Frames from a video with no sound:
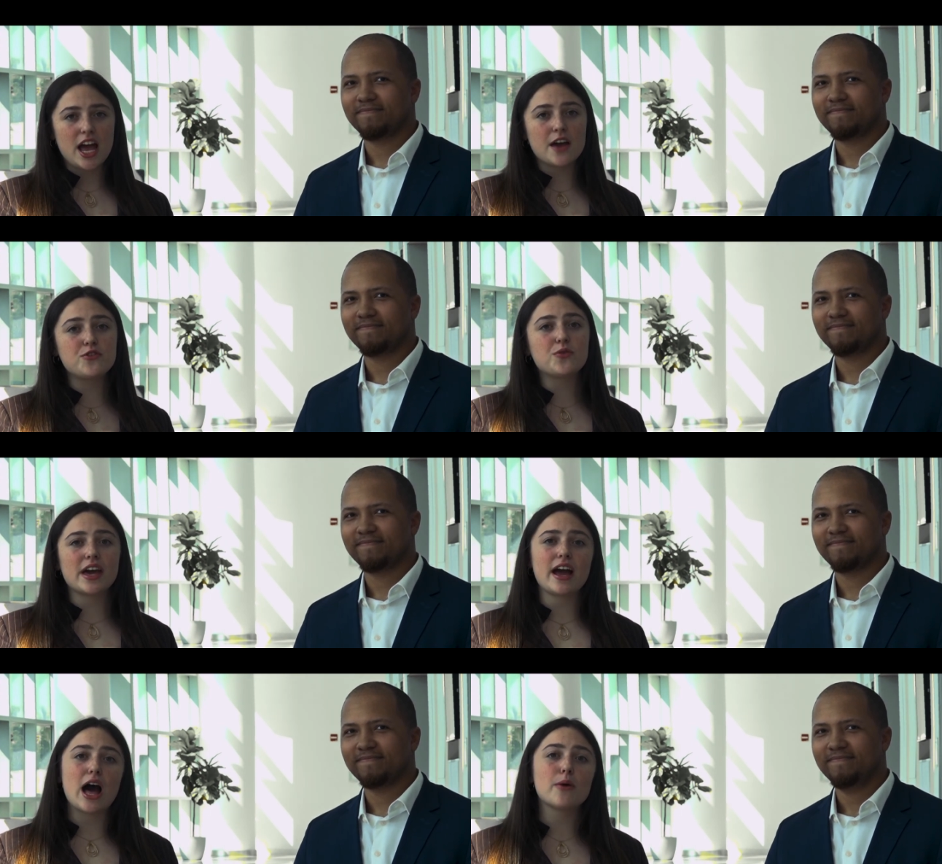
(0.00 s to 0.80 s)
Speaker 1: If you
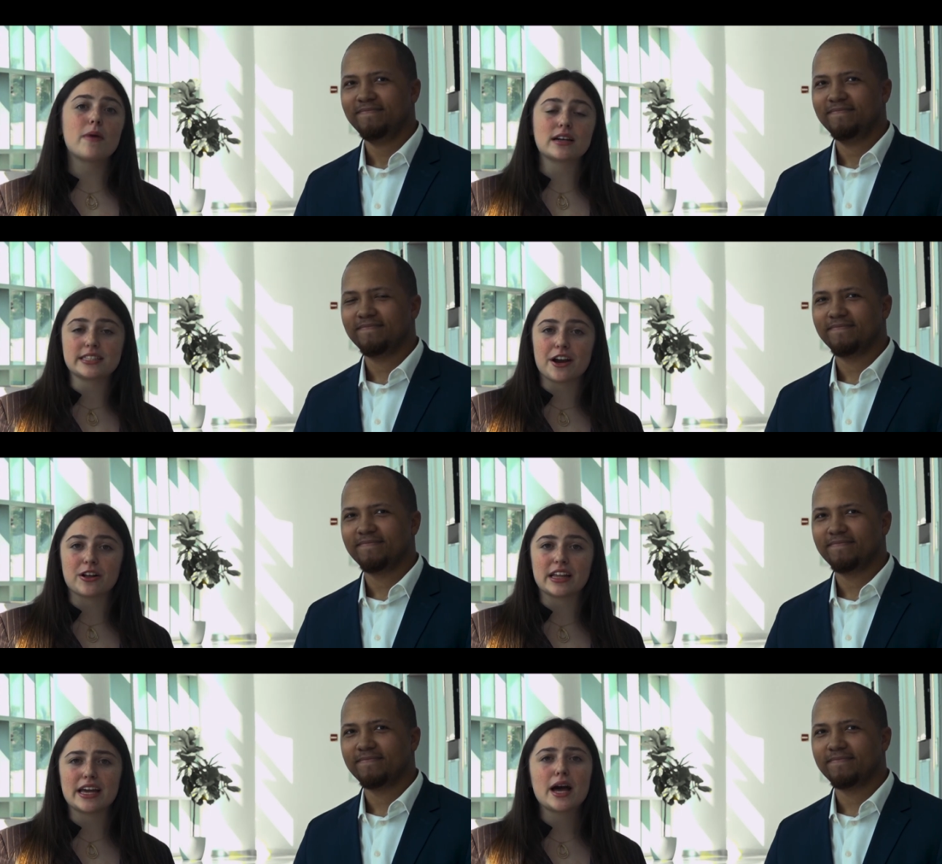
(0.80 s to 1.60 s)
can't help
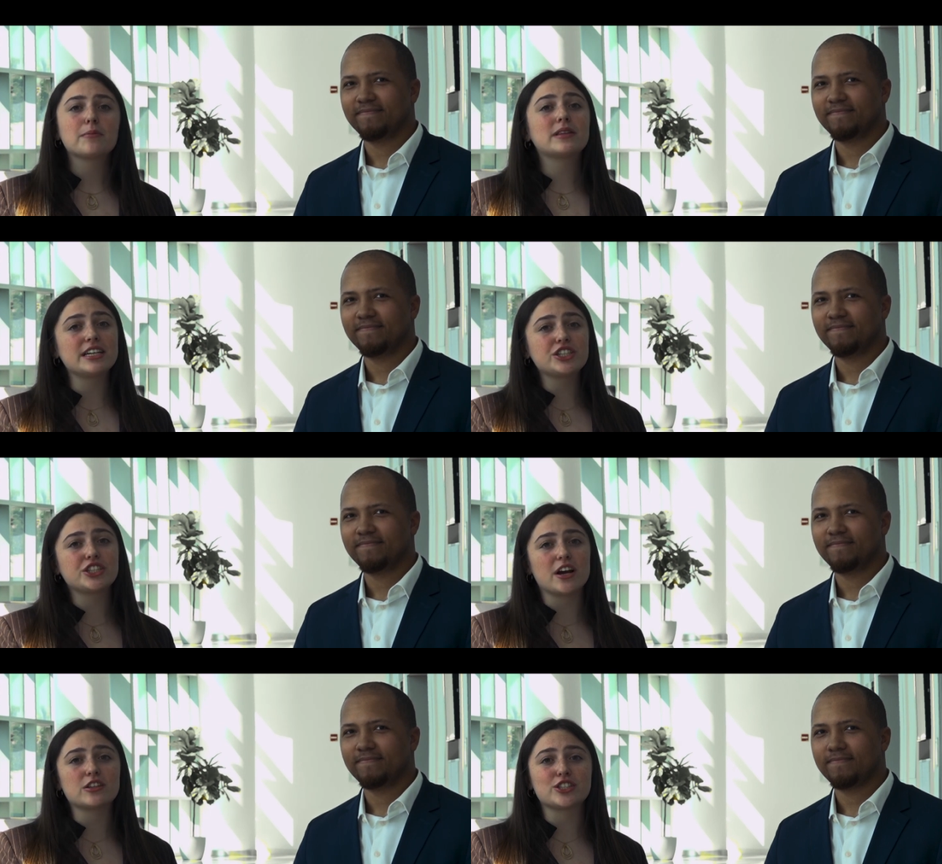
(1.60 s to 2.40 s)
monetarily, please
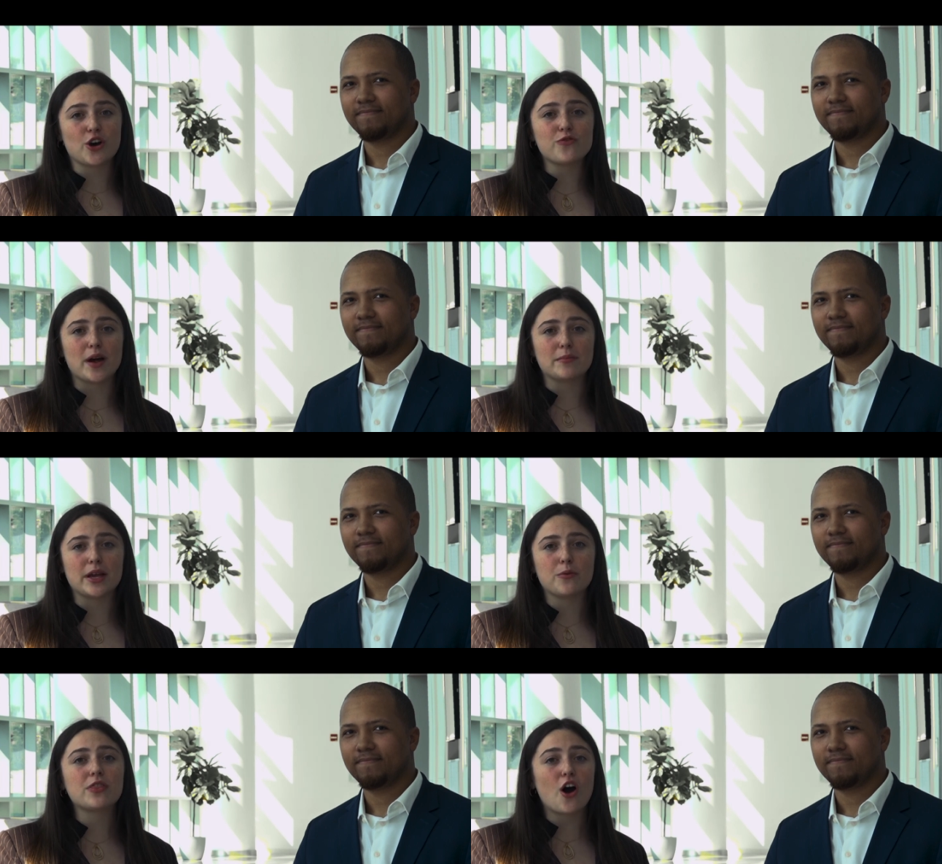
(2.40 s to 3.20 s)
share this
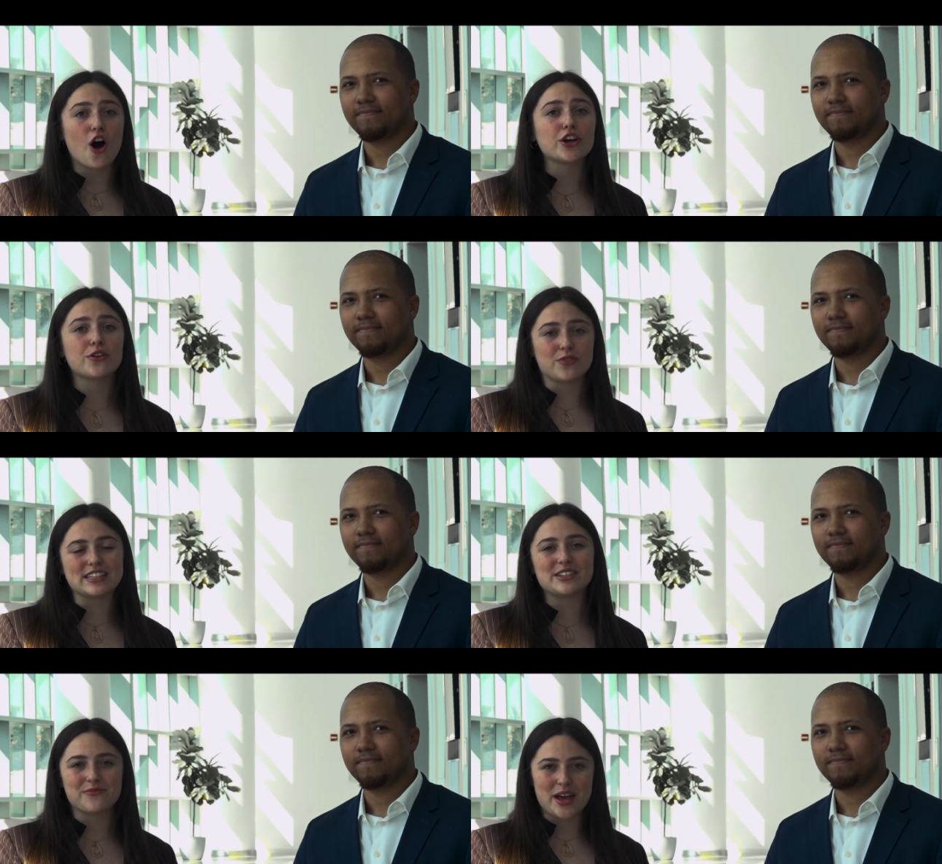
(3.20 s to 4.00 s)
GoFundMe with all your
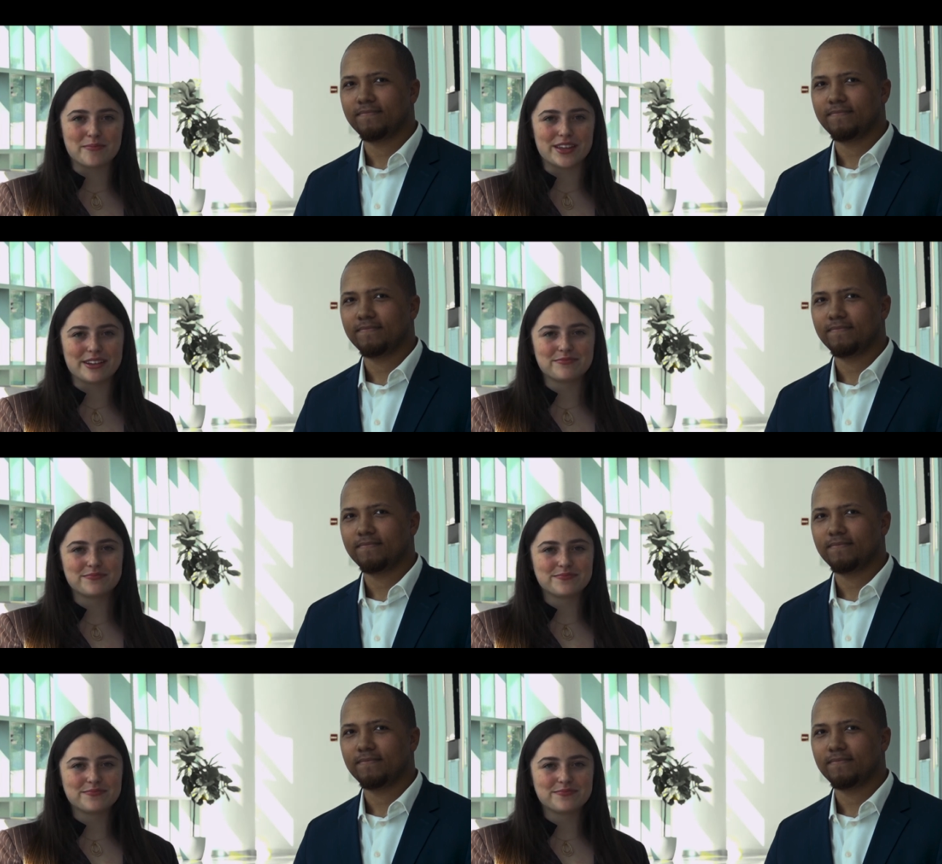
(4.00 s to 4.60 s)
friends and family.